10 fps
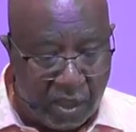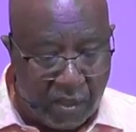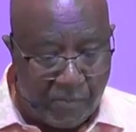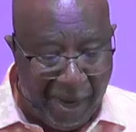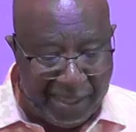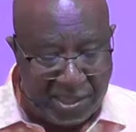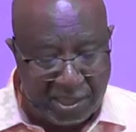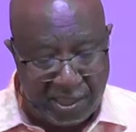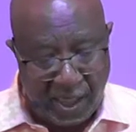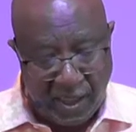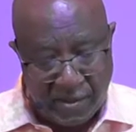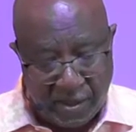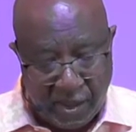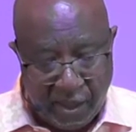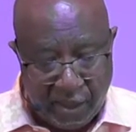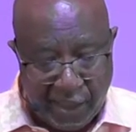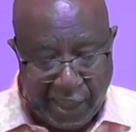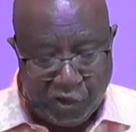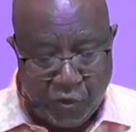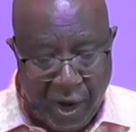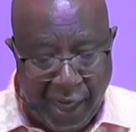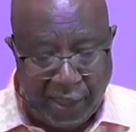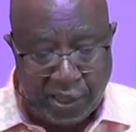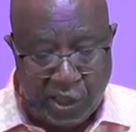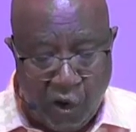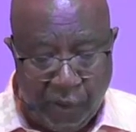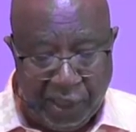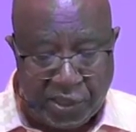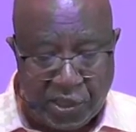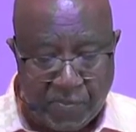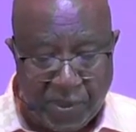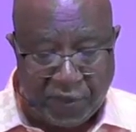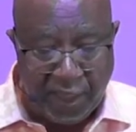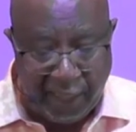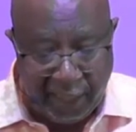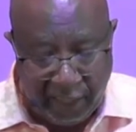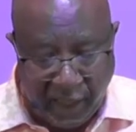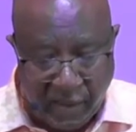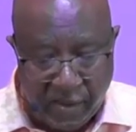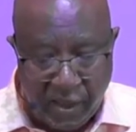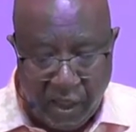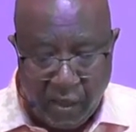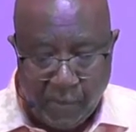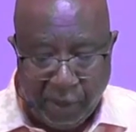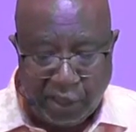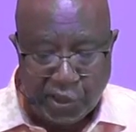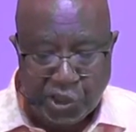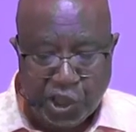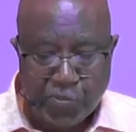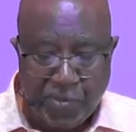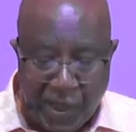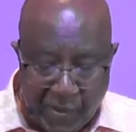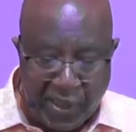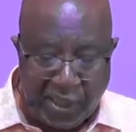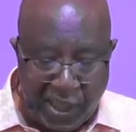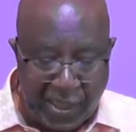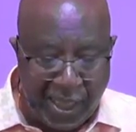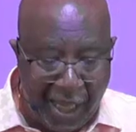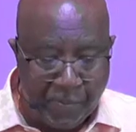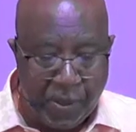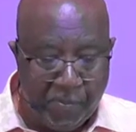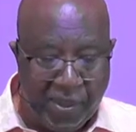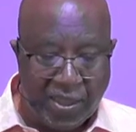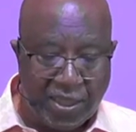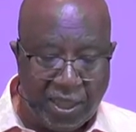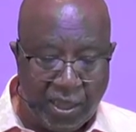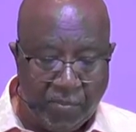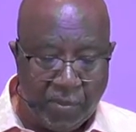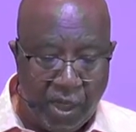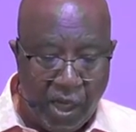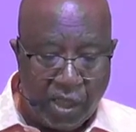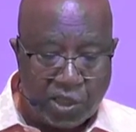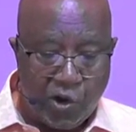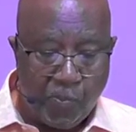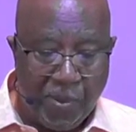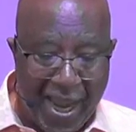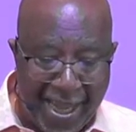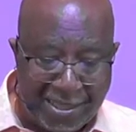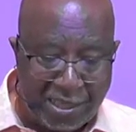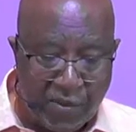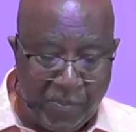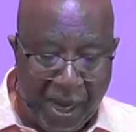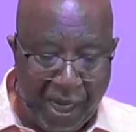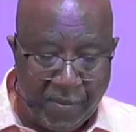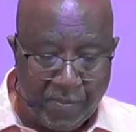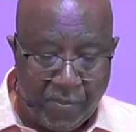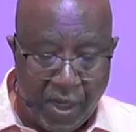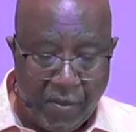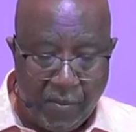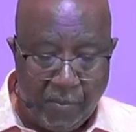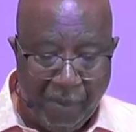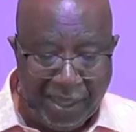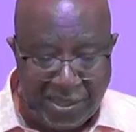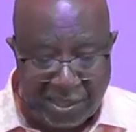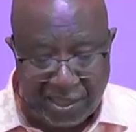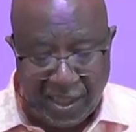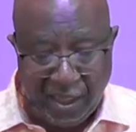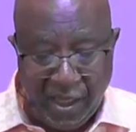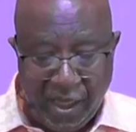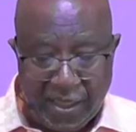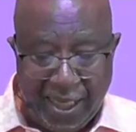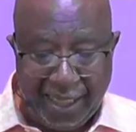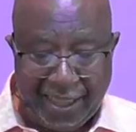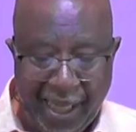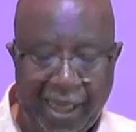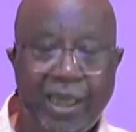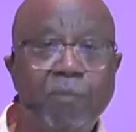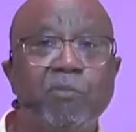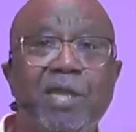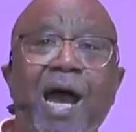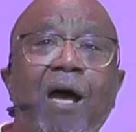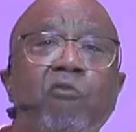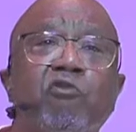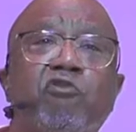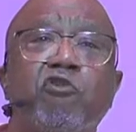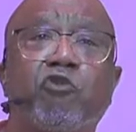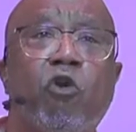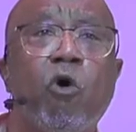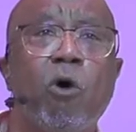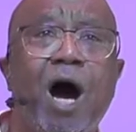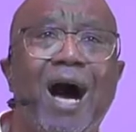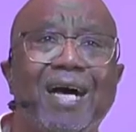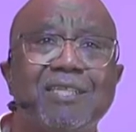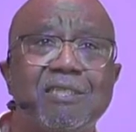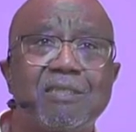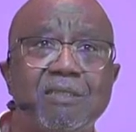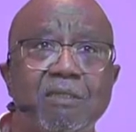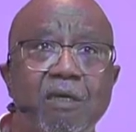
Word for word: Mysia, they tried to go into Bithynia, but the Spirit did not permit them. So, passing by Mysia, they came down to Troas.